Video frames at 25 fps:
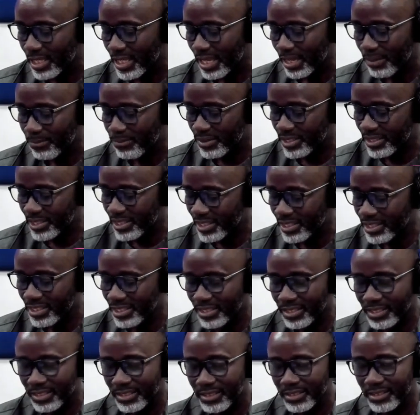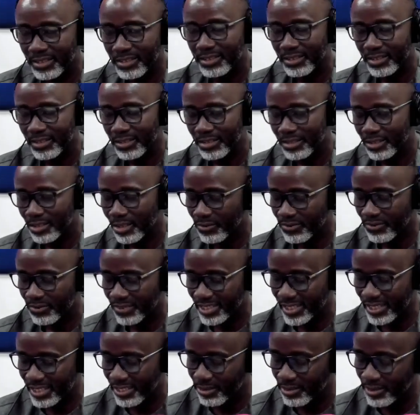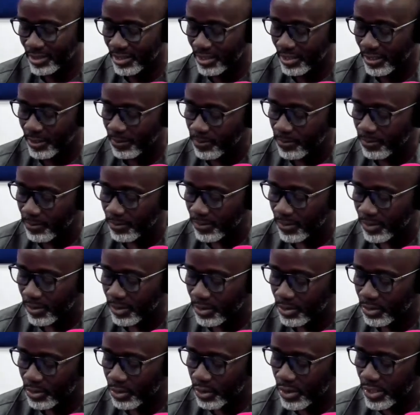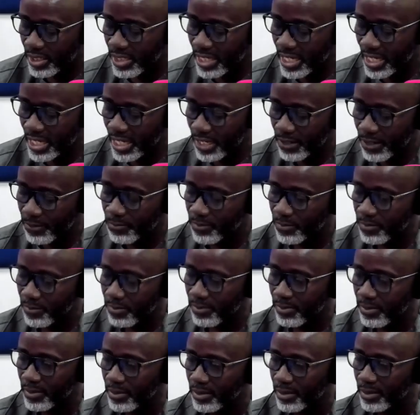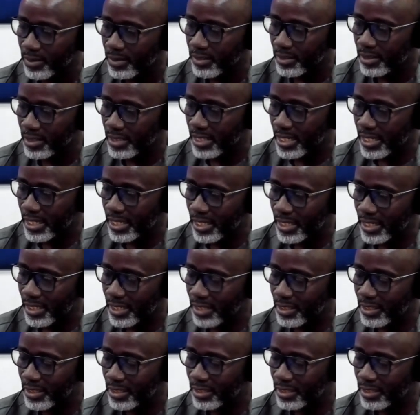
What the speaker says: application of skills. So here, the